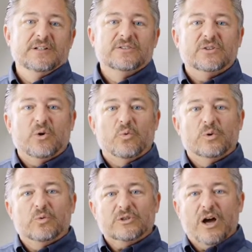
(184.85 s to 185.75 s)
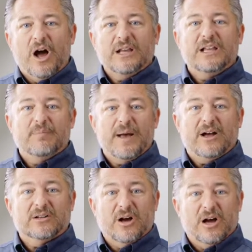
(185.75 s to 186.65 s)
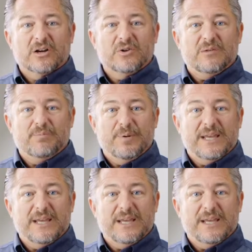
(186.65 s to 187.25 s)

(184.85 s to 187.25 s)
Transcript: So when we're talking about concrete